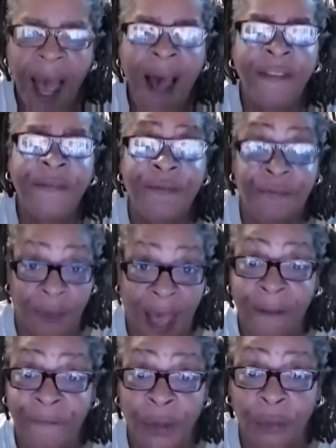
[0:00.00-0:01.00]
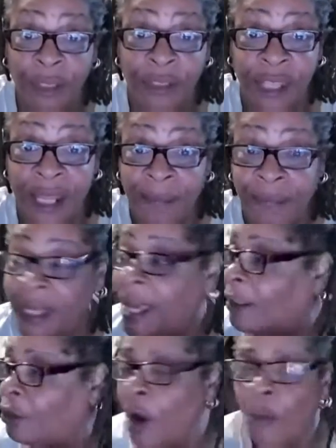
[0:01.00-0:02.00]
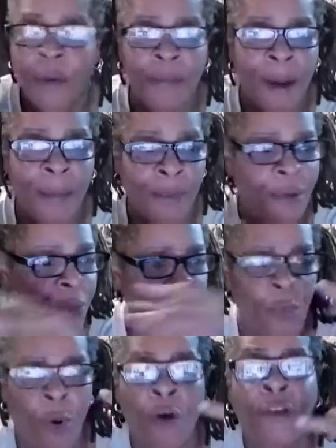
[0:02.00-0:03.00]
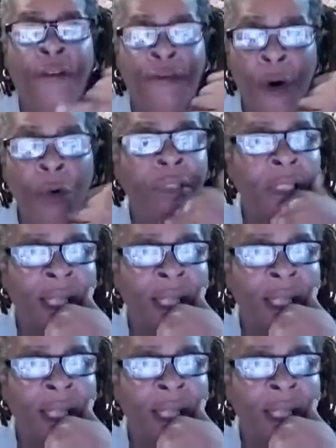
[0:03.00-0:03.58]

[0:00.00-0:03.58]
I I felt the same thing. I talked with my brother. We were on the phone